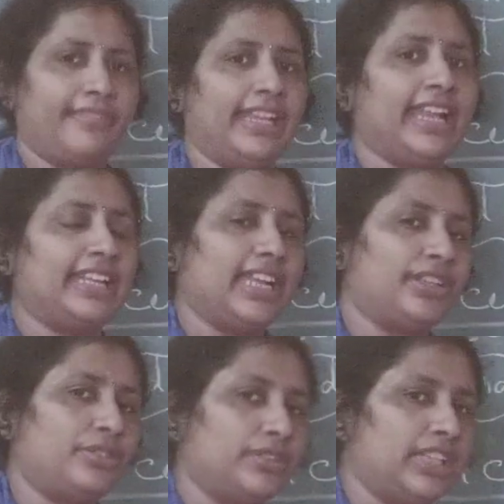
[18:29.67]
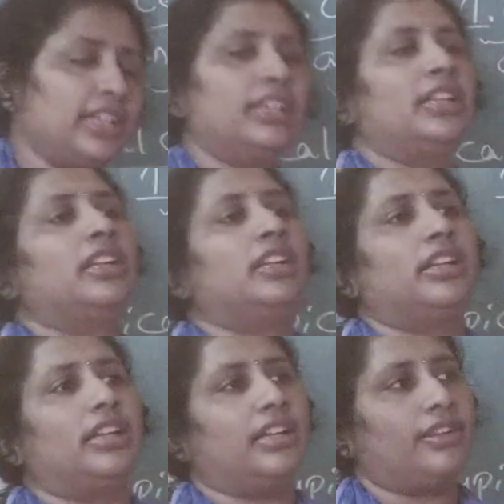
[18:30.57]
related to the
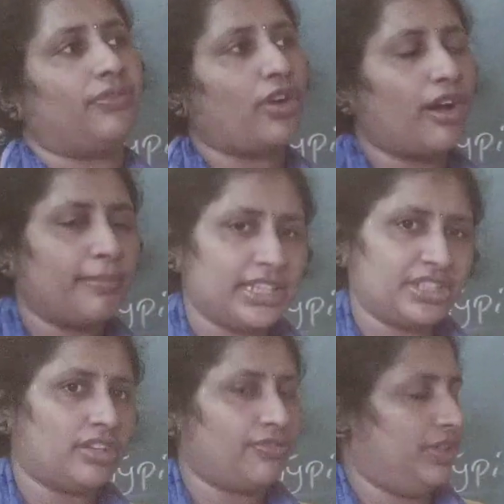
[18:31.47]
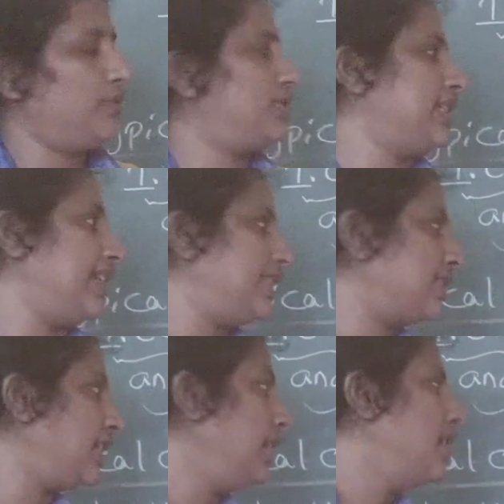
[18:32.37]
formation of new cells,